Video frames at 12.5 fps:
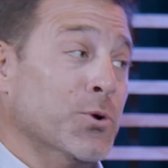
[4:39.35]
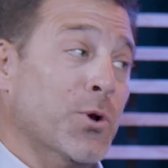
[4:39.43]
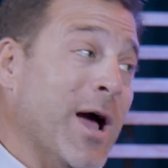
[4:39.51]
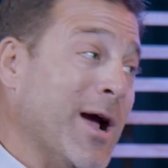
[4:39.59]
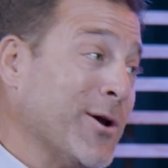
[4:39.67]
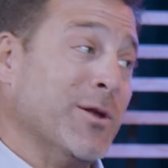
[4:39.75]

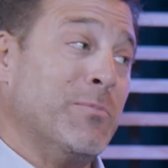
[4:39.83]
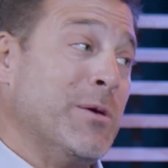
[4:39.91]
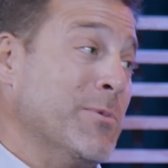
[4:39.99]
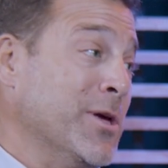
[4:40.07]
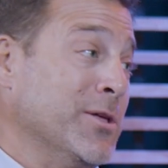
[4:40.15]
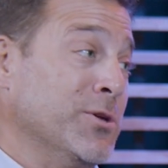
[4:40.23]
you're not going to
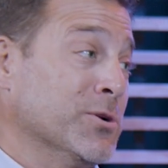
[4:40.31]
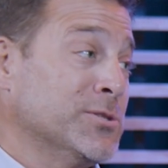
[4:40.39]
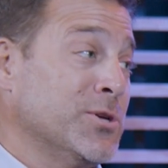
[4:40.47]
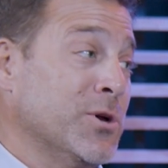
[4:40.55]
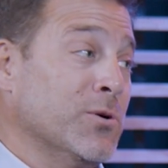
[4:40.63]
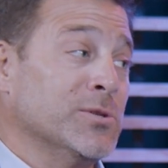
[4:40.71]
beat me in
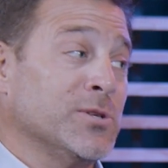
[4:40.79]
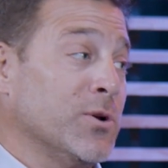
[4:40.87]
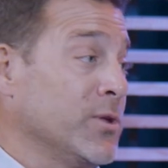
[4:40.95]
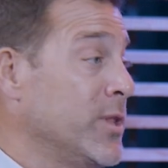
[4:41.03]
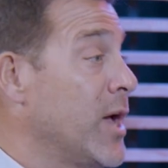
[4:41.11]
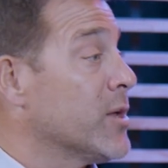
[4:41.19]
year 2 and
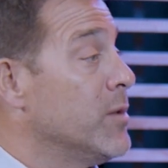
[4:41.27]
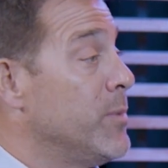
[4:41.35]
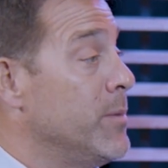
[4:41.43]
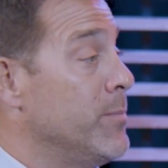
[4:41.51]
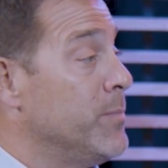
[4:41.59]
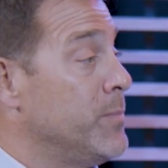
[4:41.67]
certainly not going
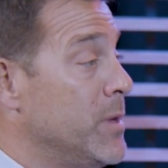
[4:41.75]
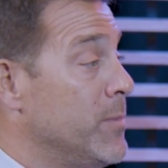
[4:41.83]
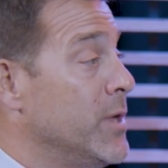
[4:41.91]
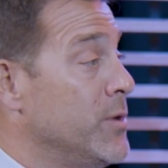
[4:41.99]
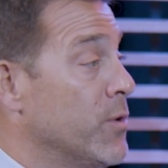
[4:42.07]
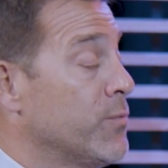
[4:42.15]
to
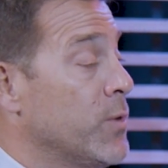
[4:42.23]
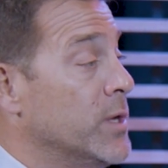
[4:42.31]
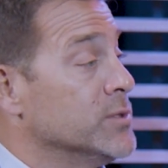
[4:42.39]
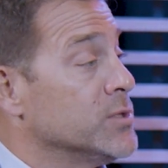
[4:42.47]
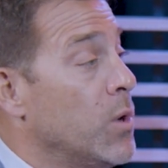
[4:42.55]
beat me in year 3.